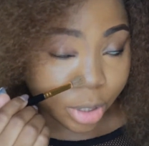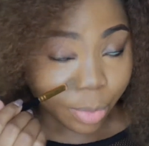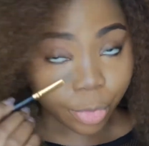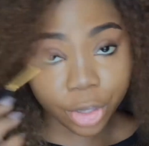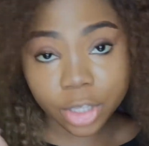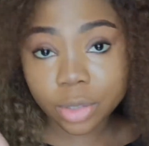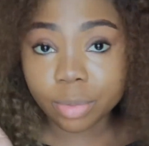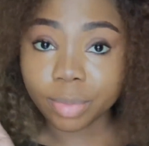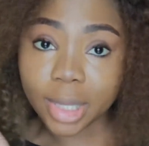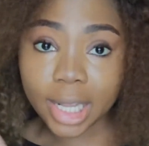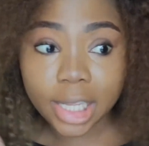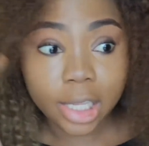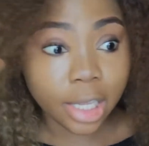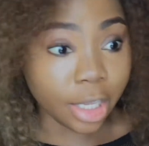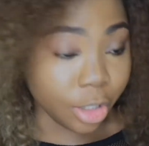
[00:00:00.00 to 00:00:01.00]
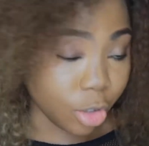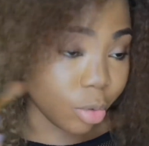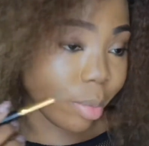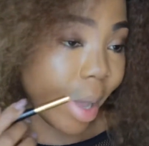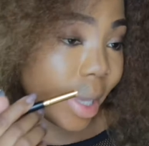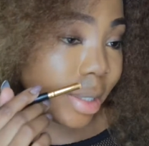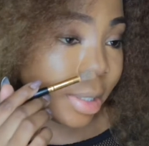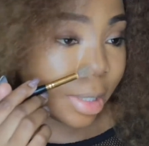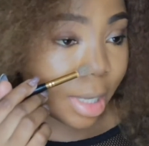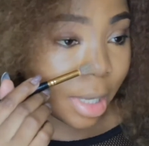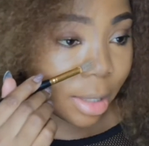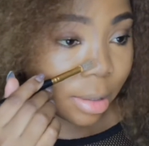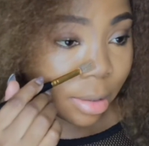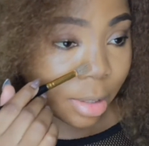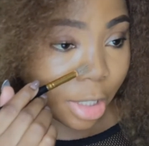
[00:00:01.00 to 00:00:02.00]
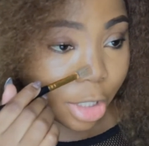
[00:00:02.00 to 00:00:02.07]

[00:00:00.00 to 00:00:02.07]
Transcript: I'm going to blend it into my skin,